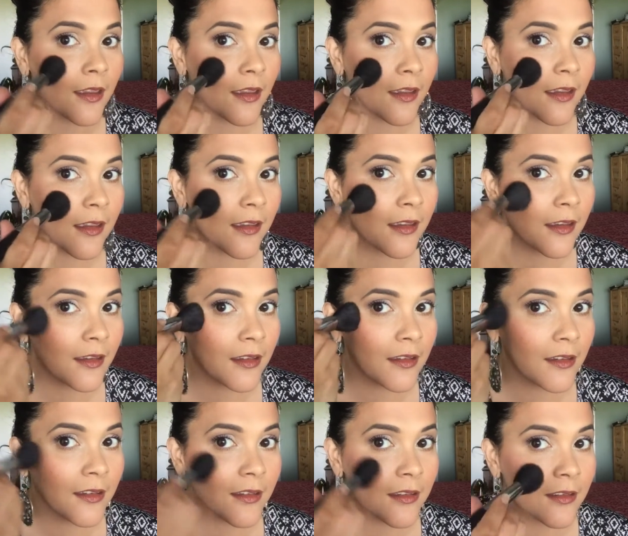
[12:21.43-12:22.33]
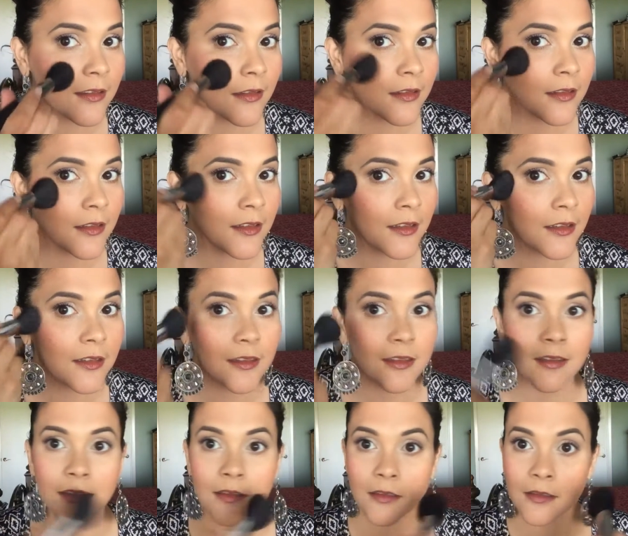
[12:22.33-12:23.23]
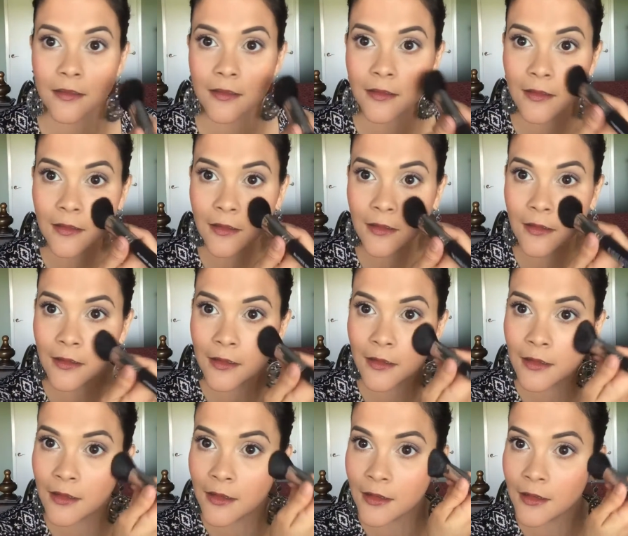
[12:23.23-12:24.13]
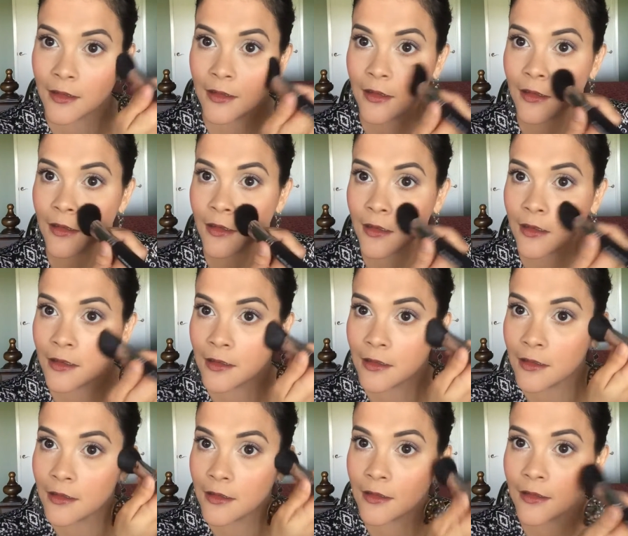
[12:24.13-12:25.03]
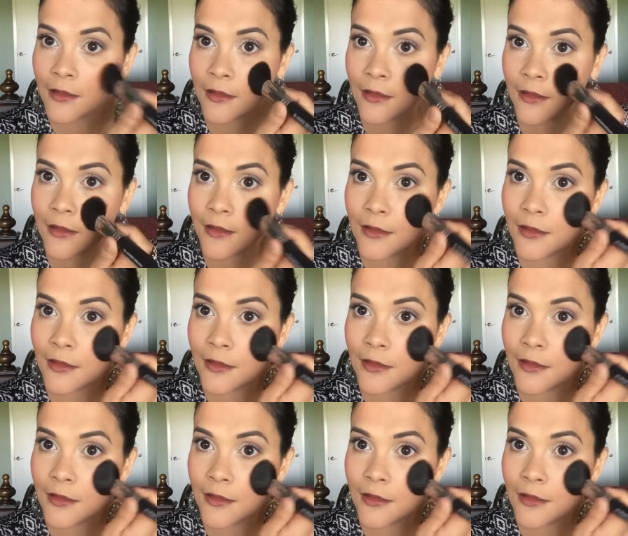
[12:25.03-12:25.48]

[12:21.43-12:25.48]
No one is speaking in this clip.